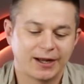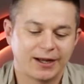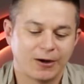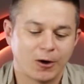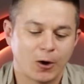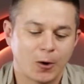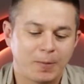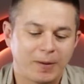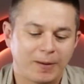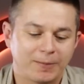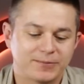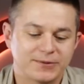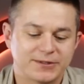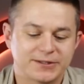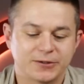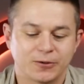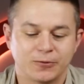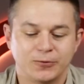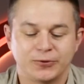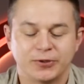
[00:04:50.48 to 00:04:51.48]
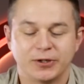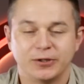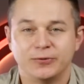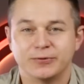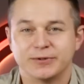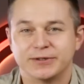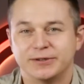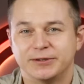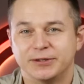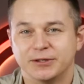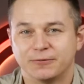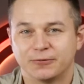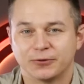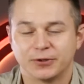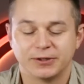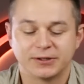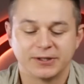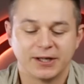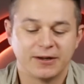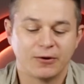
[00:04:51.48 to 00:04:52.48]
hop-up, so you can use
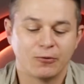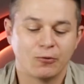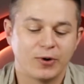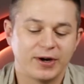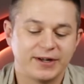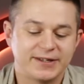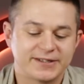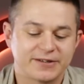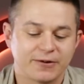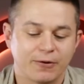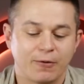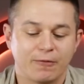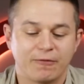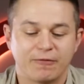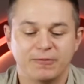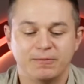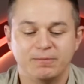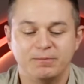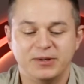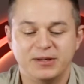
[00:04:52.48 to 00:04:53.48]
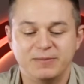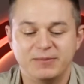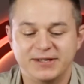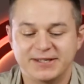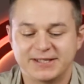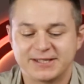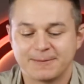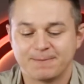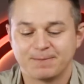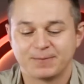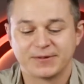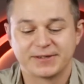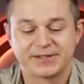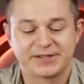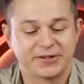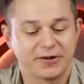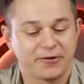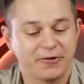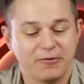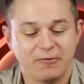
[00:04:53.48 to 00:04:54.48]
different weights of BBs.
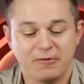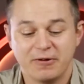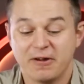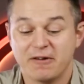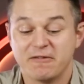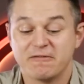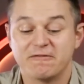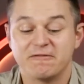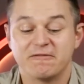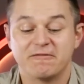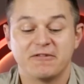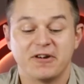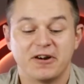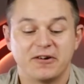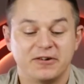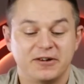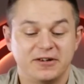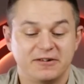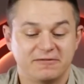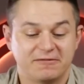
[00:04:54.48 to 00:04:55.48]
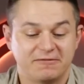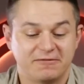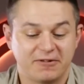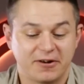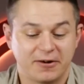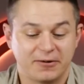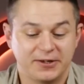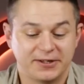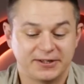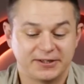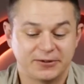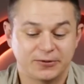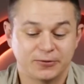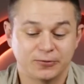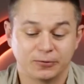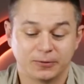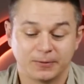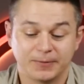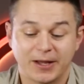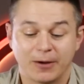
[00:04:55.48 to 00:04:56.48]
So, very, very
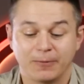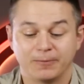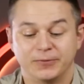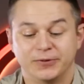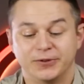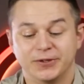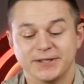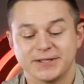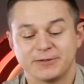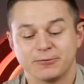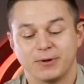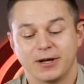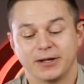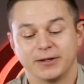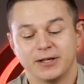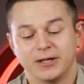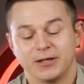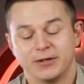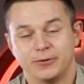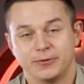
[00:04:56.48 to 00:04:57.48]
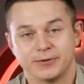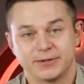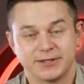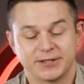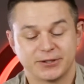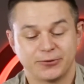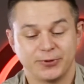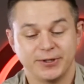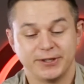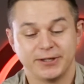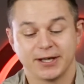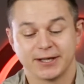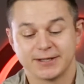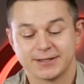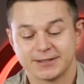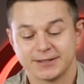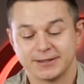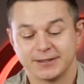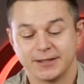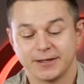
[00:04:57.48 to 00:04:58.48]
cool. Now, this one uses green
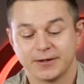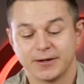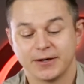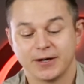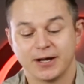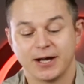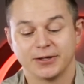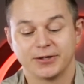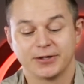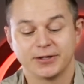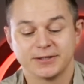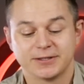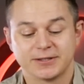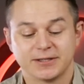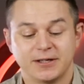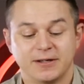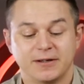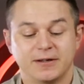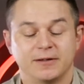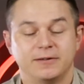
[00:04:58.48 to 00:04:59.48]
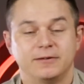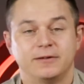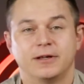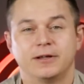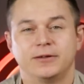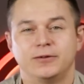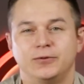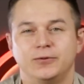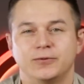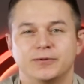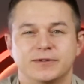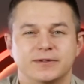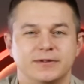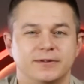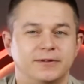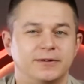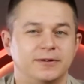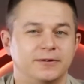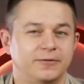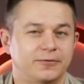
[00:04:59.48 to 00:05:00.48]
gas. There are others that use
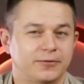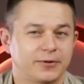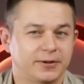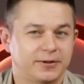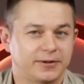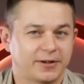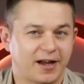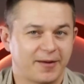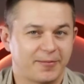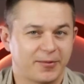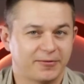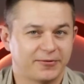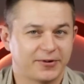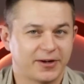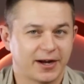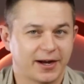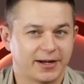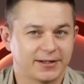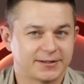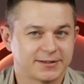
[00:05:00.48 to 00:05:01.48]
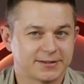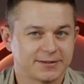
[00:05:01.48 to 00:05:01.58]
different type of gas.